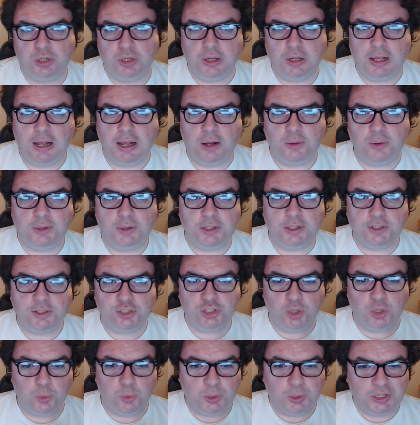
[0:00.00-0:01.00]
how the
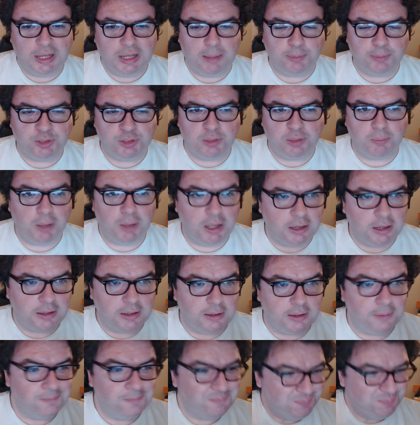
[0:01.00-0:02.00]
show adapts the
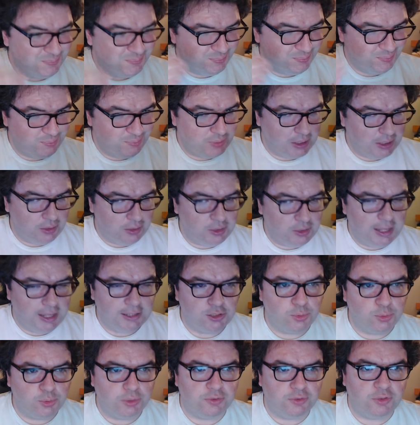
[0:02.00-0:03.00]
manga. That
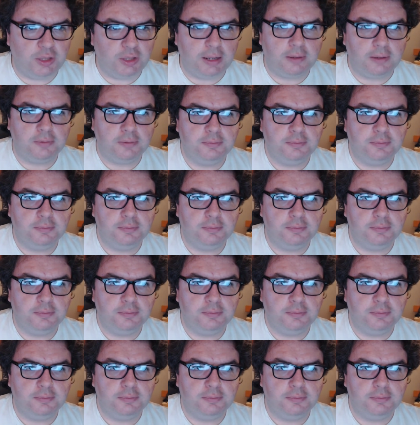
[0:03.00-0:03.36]
sort of thing.